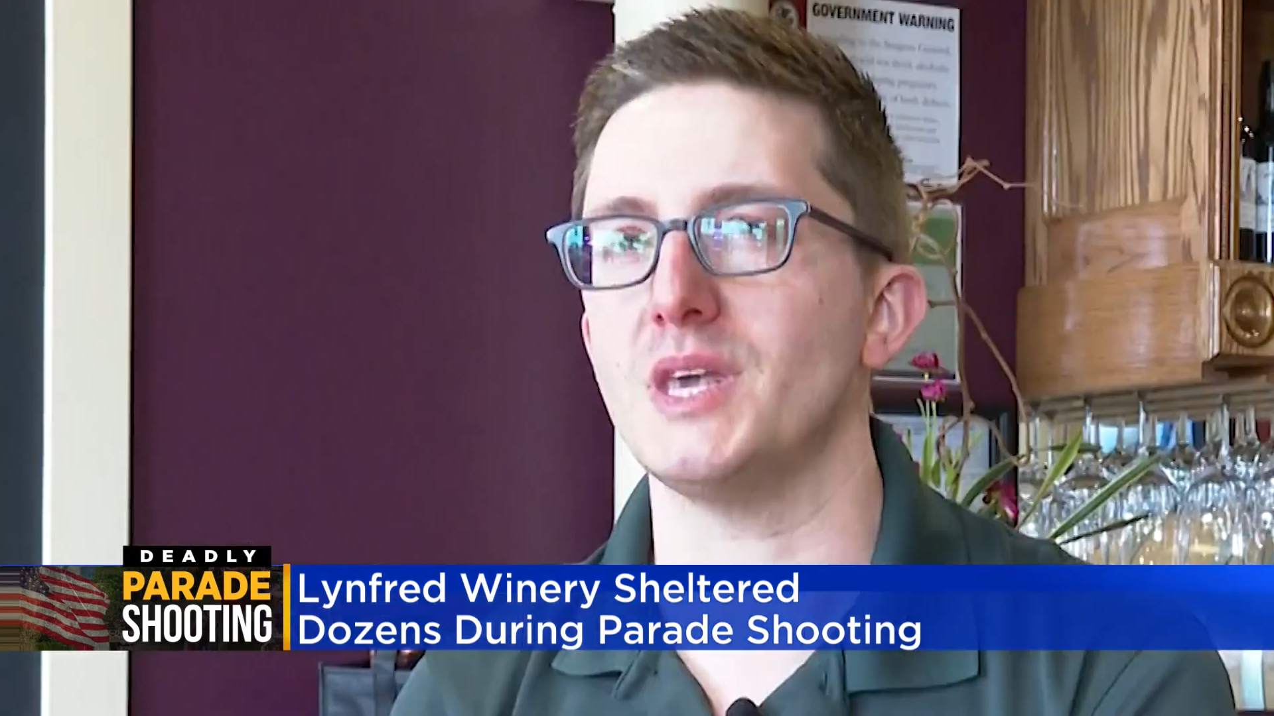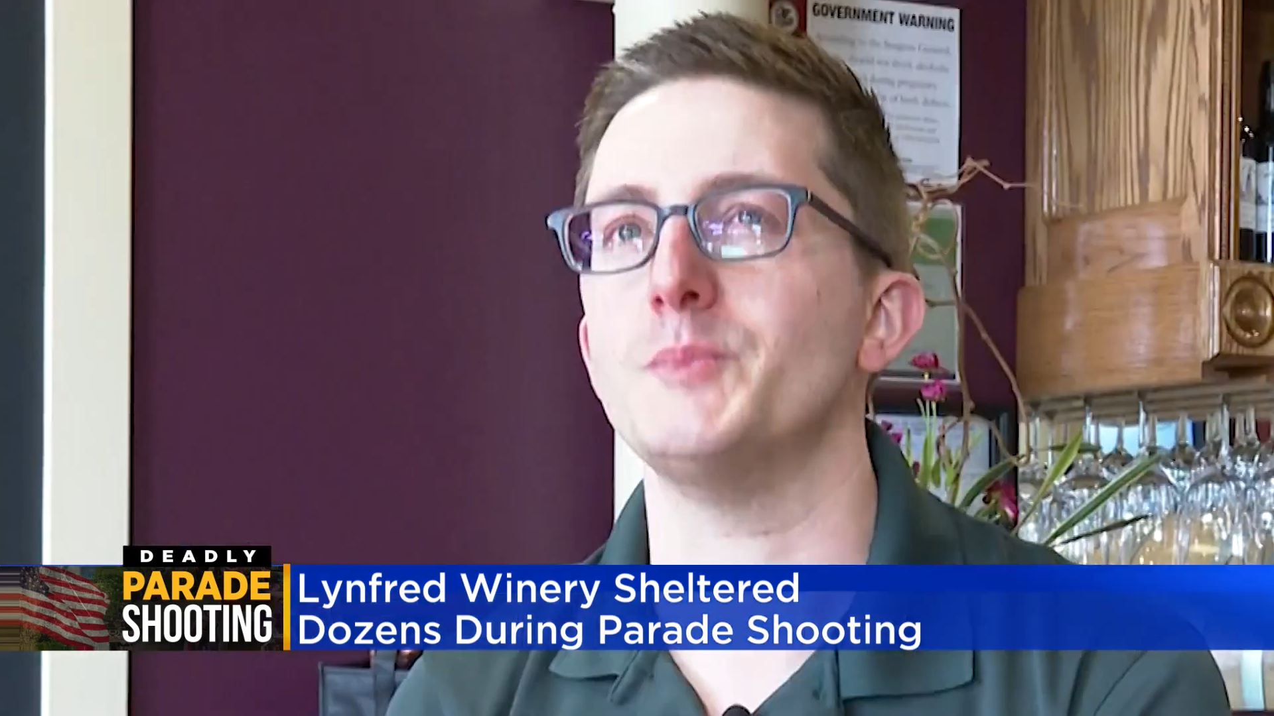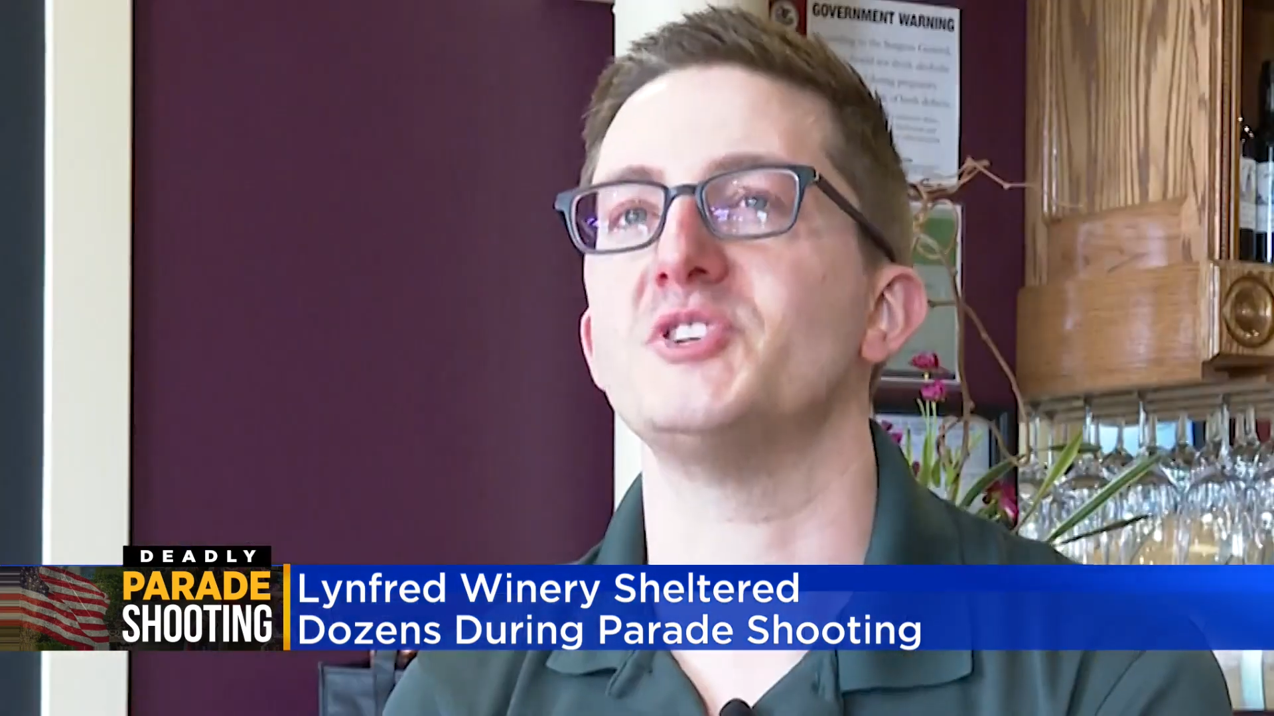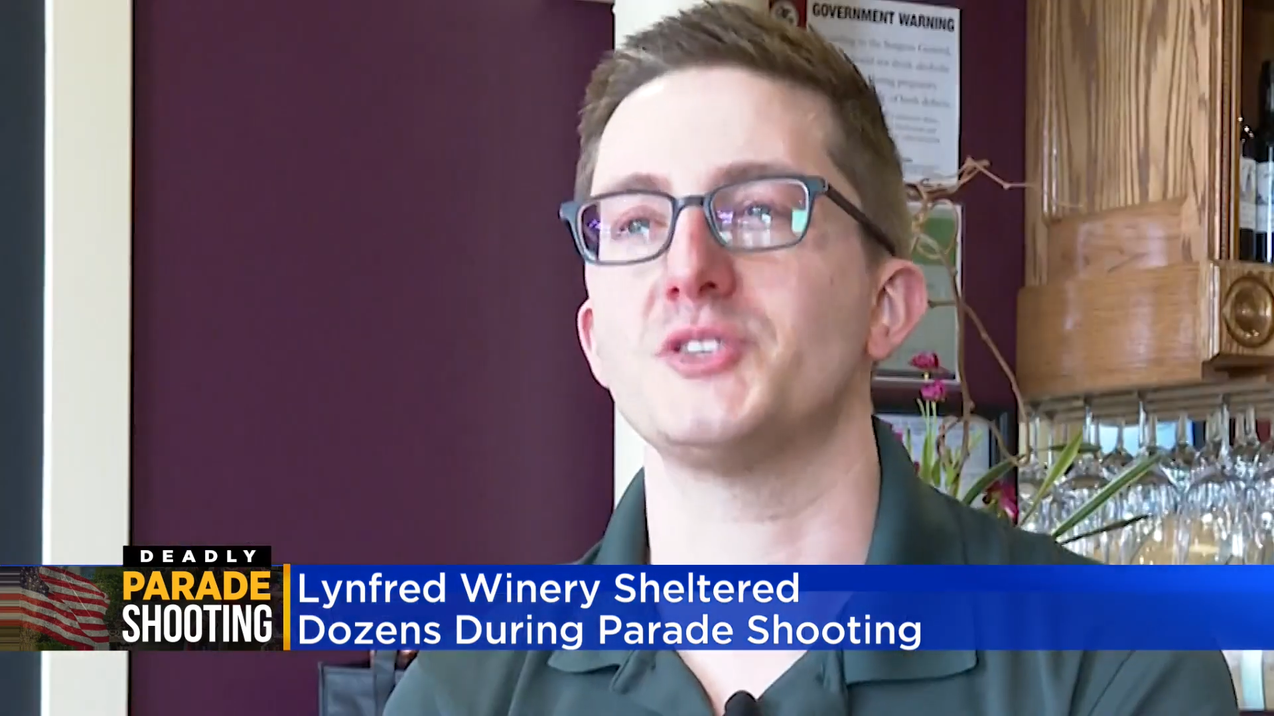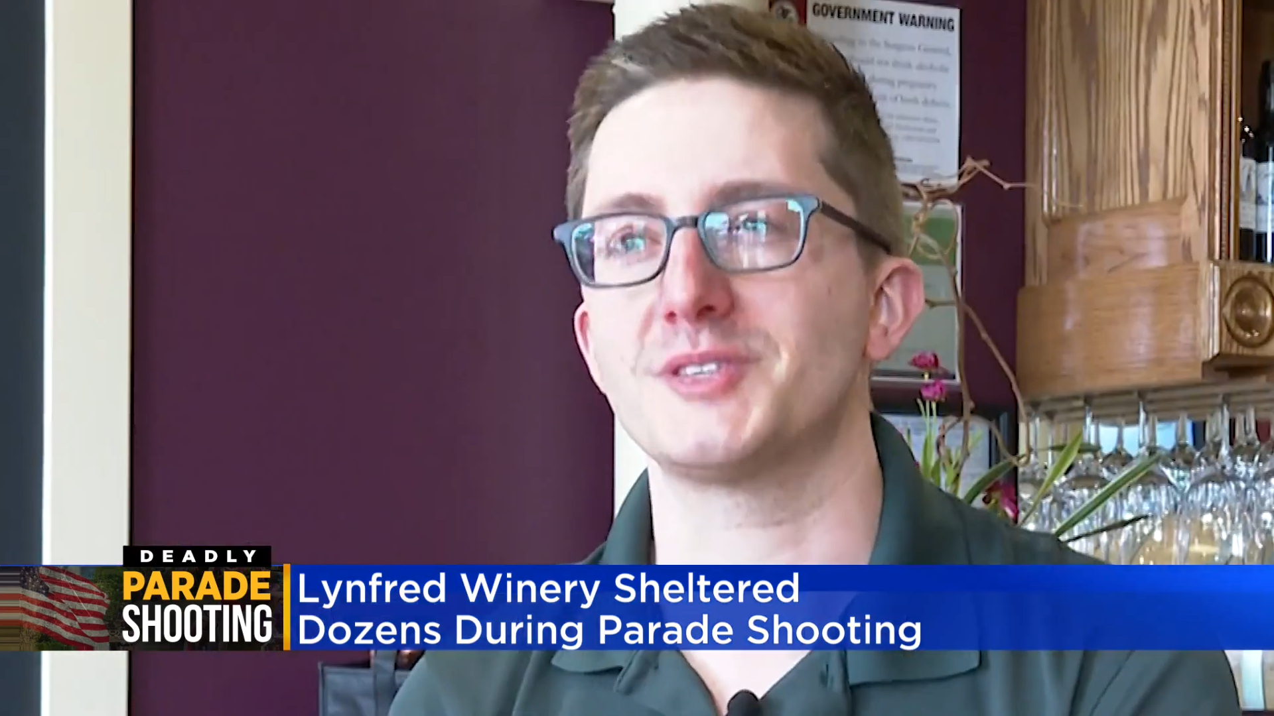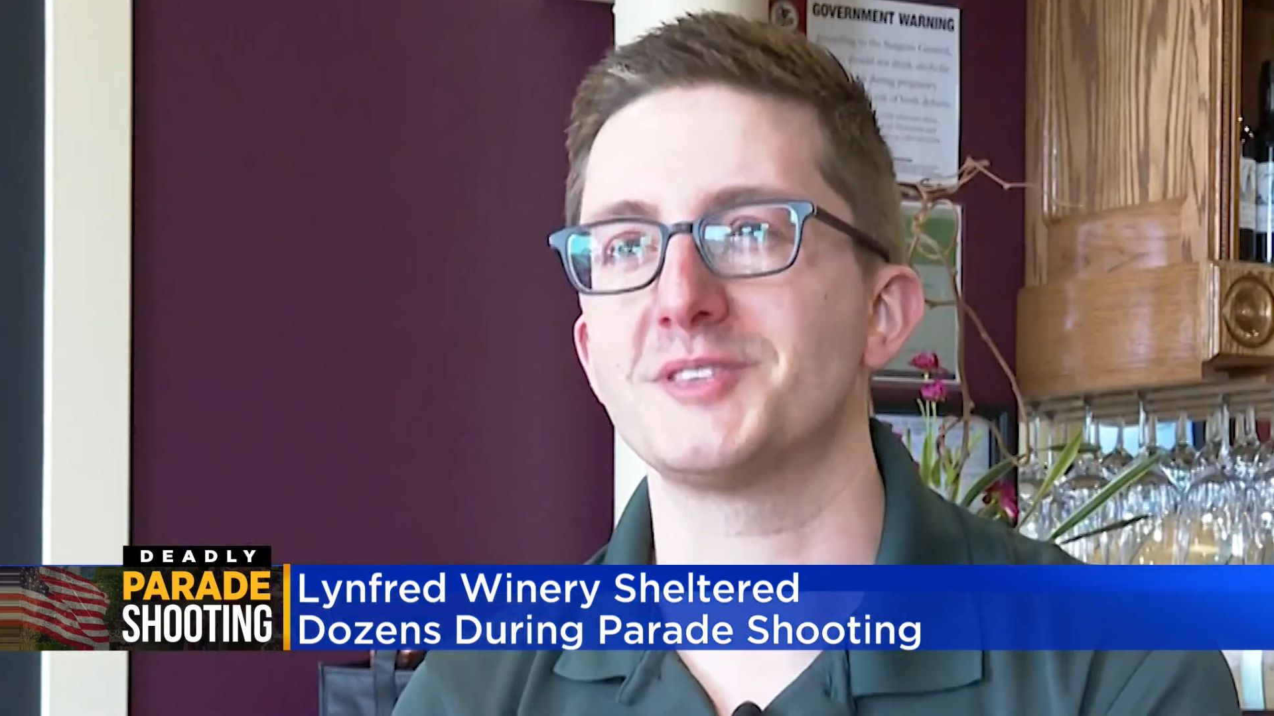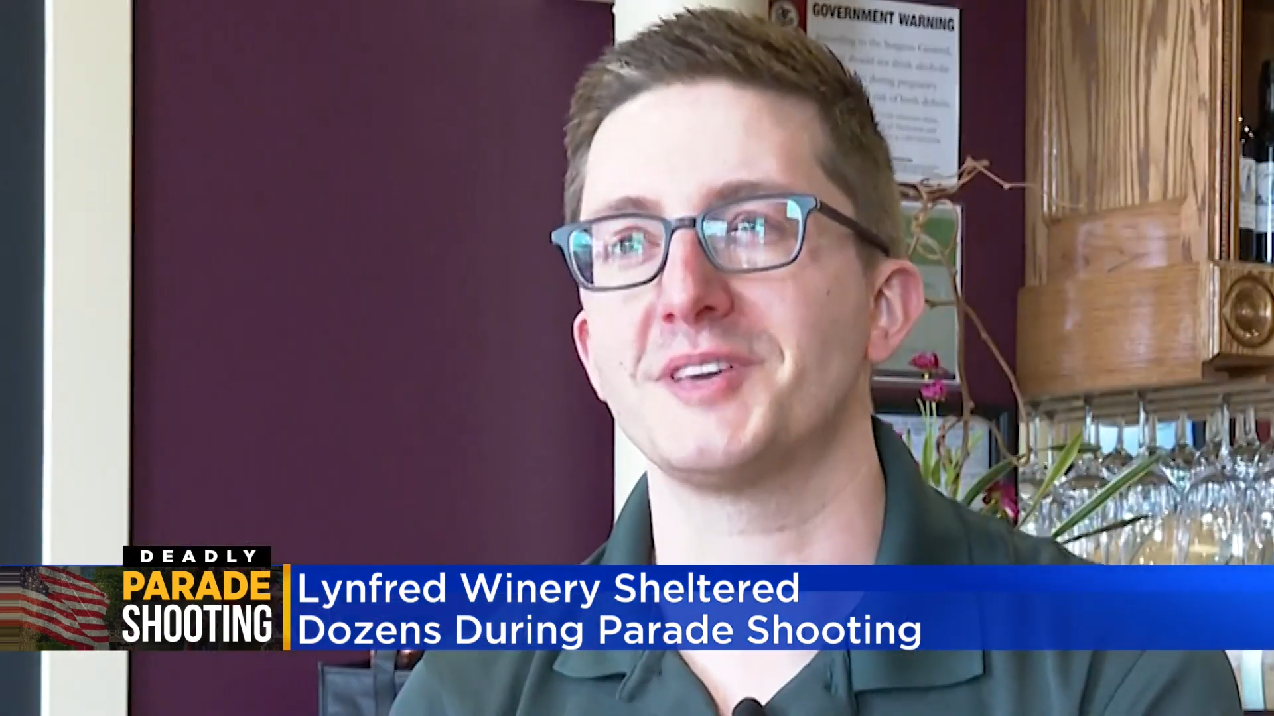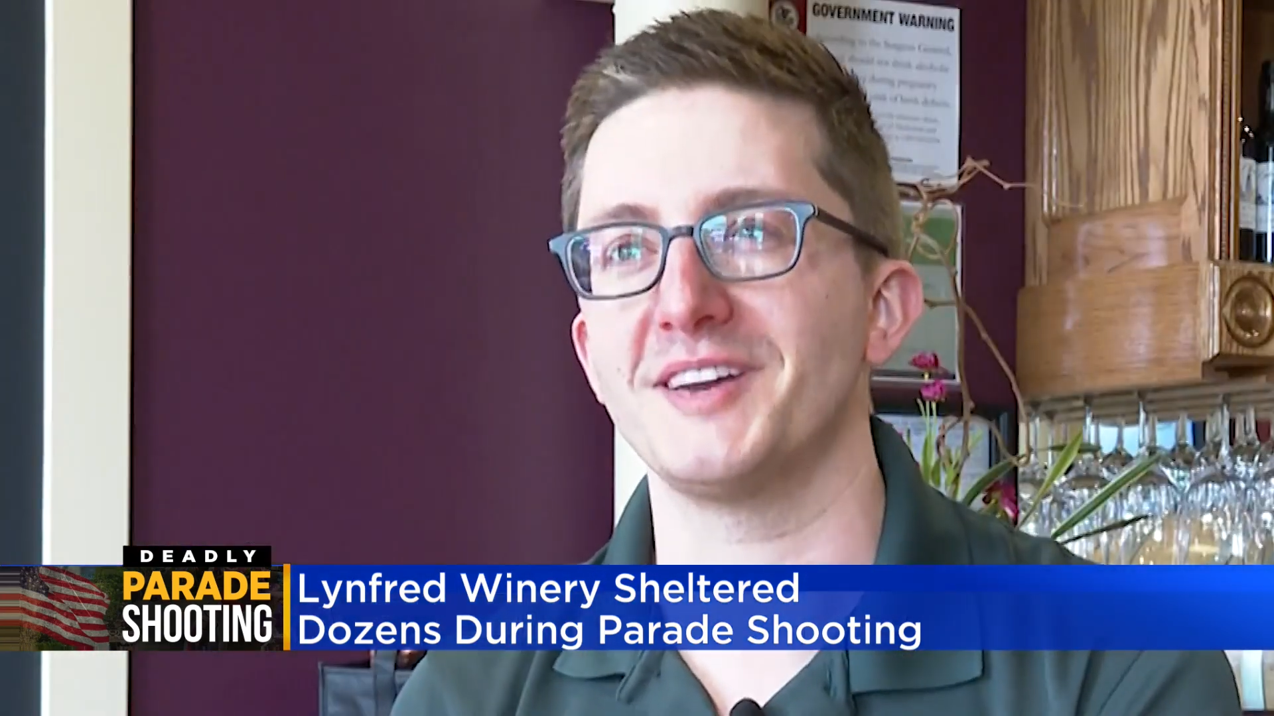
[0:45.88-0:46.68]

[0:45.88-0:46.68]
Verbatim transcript: Images